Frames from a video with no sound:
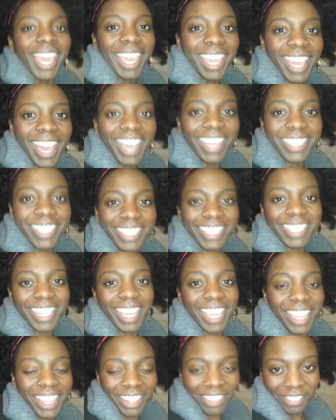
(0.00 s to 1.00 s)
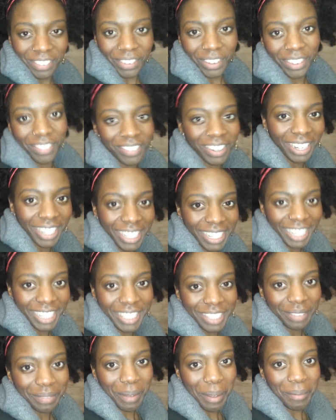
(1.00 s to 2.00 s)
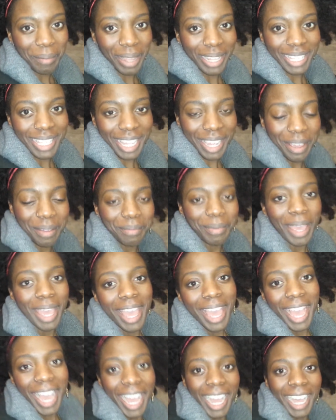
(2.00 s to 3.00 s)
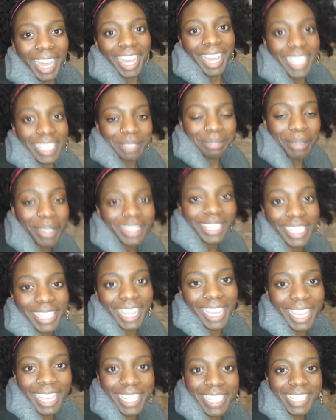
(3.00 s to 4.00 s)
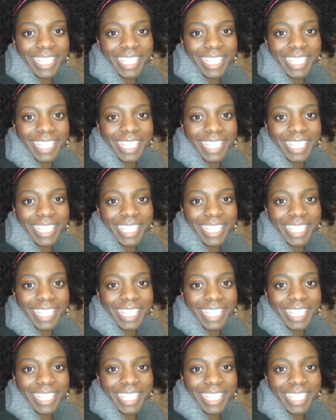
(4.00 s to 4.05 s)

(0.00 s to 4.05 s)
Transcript: Hey guys, it's day 84 of 90 Days of Momentum. I spent the day